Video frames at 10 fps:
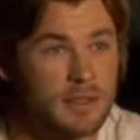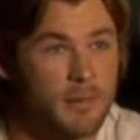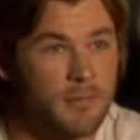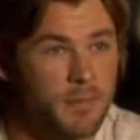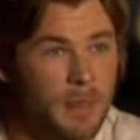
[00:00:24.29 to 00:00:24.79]
You
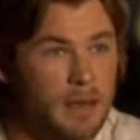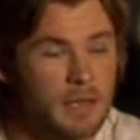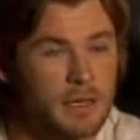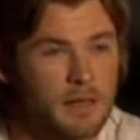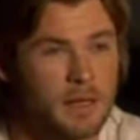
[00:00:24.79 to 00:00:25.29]

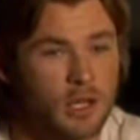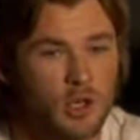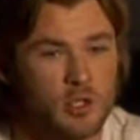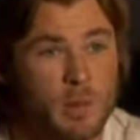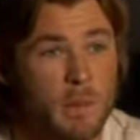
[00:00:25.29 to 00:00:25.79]
know, that
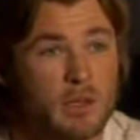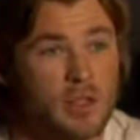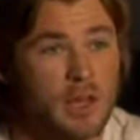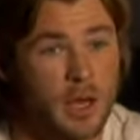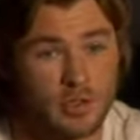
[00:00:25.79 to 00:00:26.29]
Loki's been
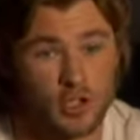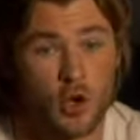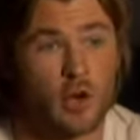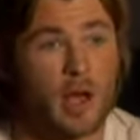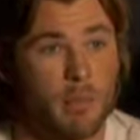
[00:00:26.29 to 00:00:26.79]
missing, and now he's
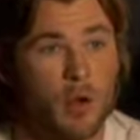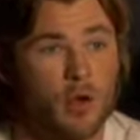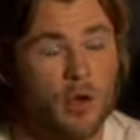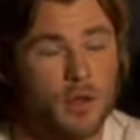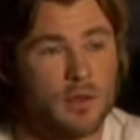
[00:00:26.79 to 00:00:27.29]
turned up
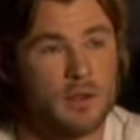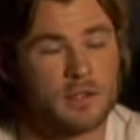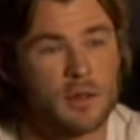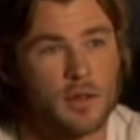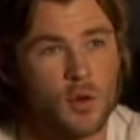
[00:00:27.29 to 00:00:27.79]
on Earth, and
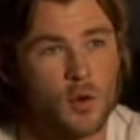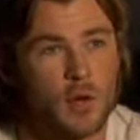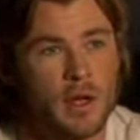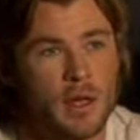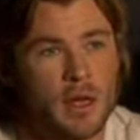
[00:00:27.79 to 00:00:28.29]
so Thor
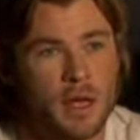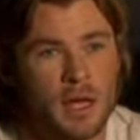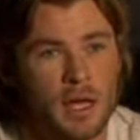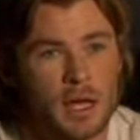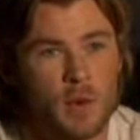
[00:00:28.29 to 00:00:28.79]

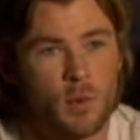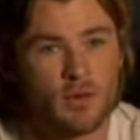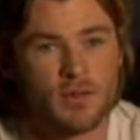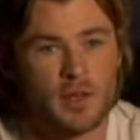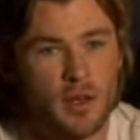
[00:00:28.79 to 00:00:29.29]

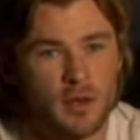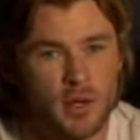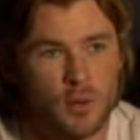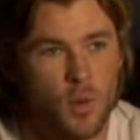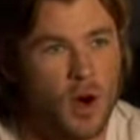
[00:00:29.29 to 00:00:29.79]
wants to know, you
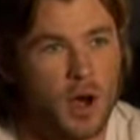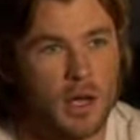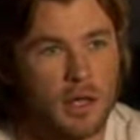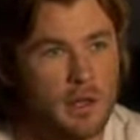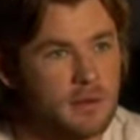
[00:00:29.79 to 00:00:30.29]
know,
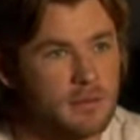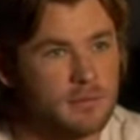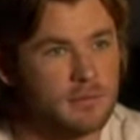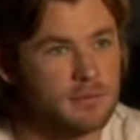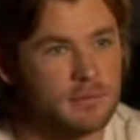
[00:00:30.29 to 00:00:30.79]
why and
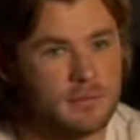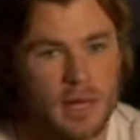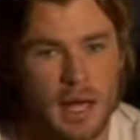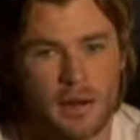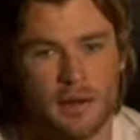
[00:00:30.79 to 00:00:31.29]

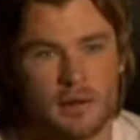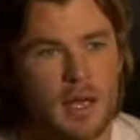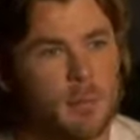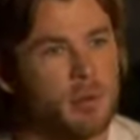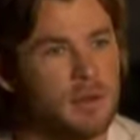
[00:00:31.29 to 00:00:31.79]
how did this
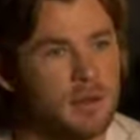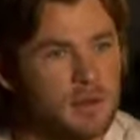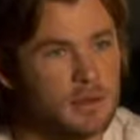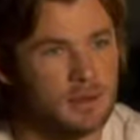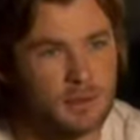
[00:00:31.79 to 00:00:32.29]
happen,
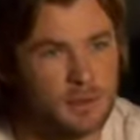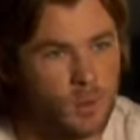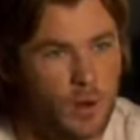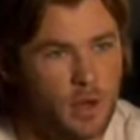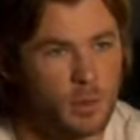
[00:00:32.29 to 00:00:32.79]

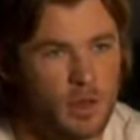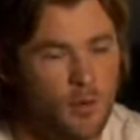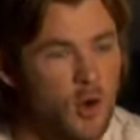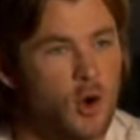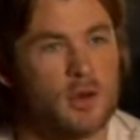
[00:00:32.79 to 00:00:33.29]
and where did we go
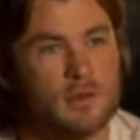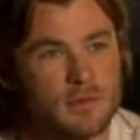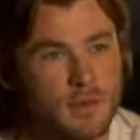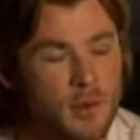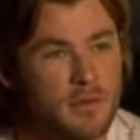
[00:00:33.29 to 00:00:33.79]
wrong, and
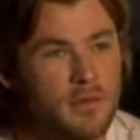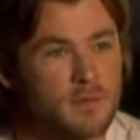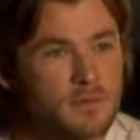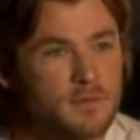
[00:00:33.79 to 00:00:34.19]
what have you.